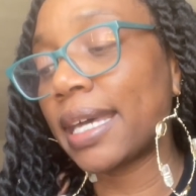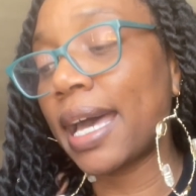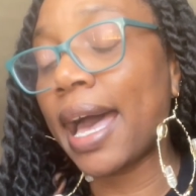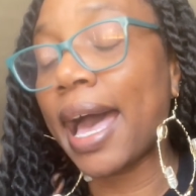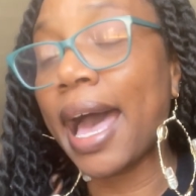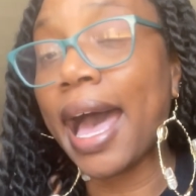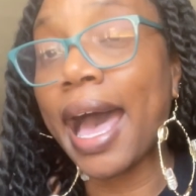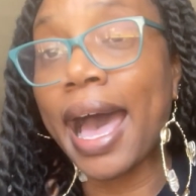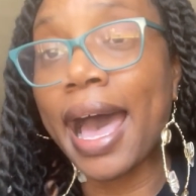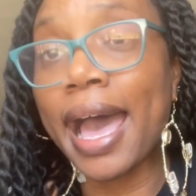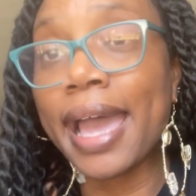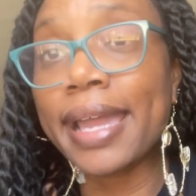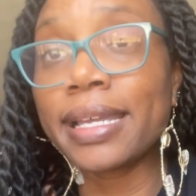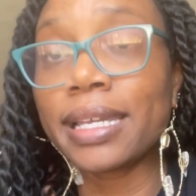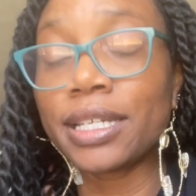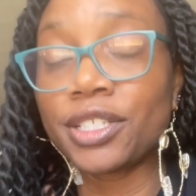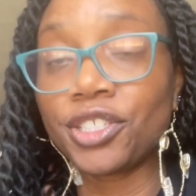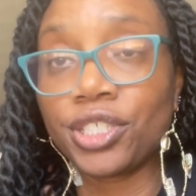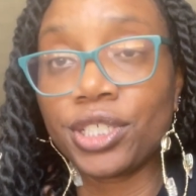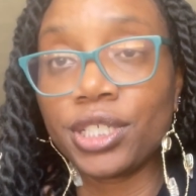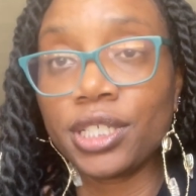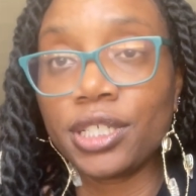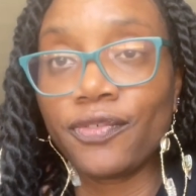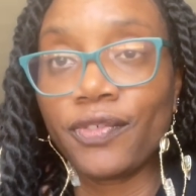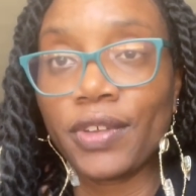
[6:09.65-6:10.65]
high
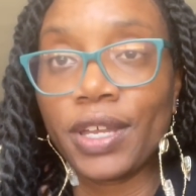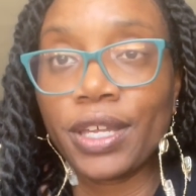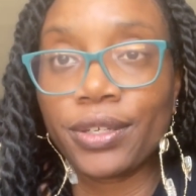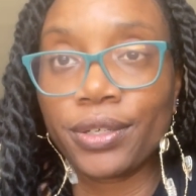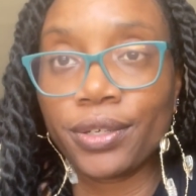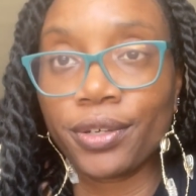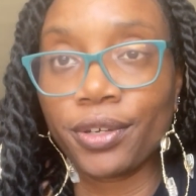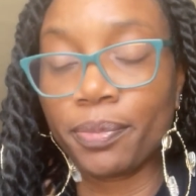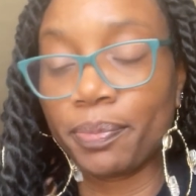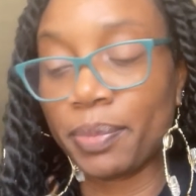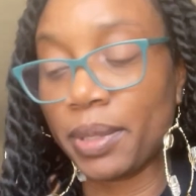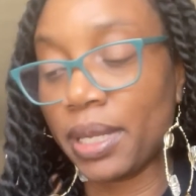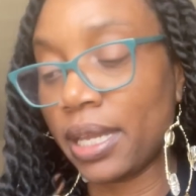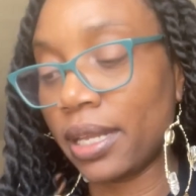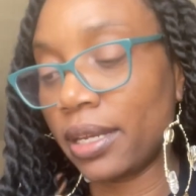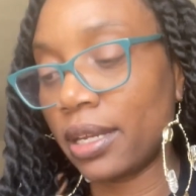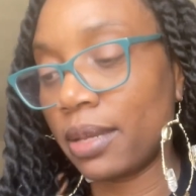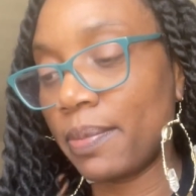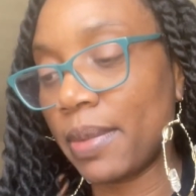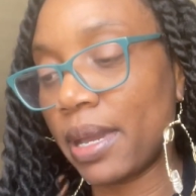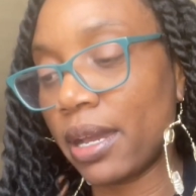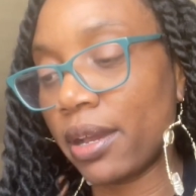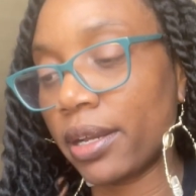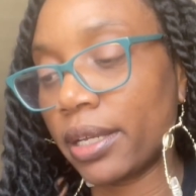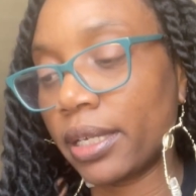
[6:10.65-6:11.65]
achieving European
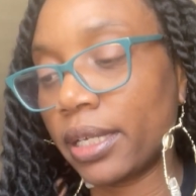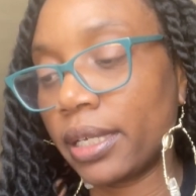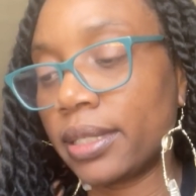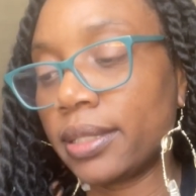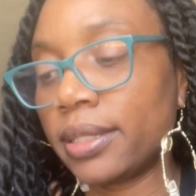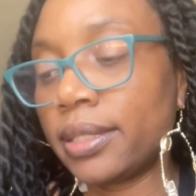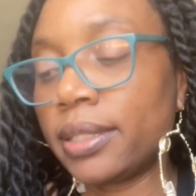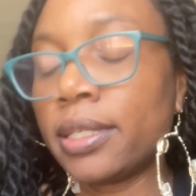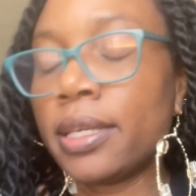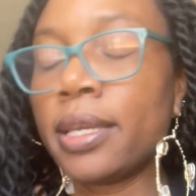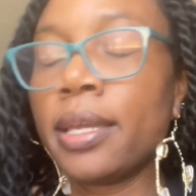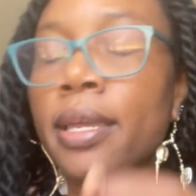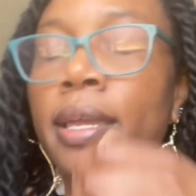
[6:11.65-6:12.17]
Americans.